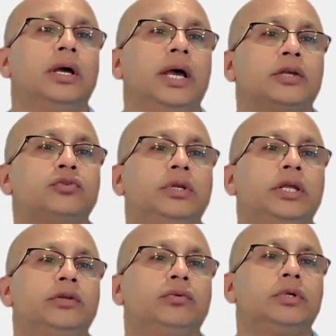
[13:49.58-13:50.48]

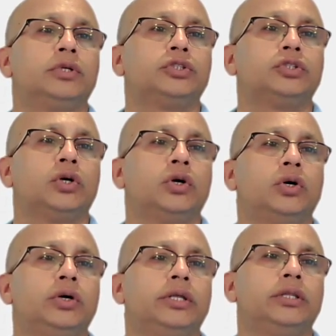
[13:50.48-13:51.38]
Actually, it will
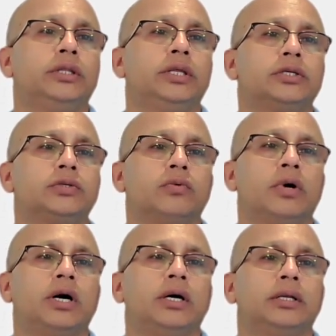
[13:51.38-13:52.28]
show in this
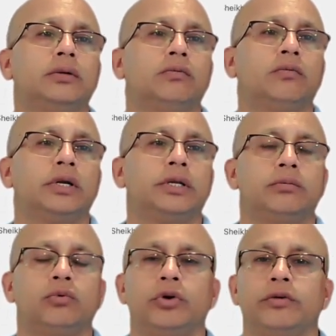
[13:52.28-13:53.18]
one what
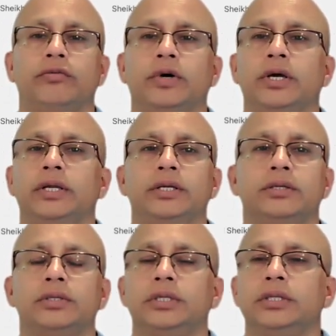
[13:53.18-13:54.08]
it modified
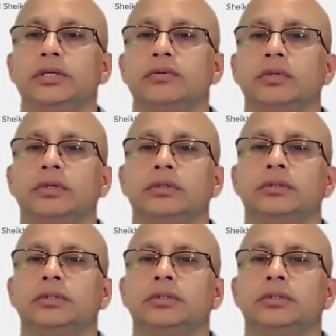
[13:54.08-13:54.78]
is. See this one.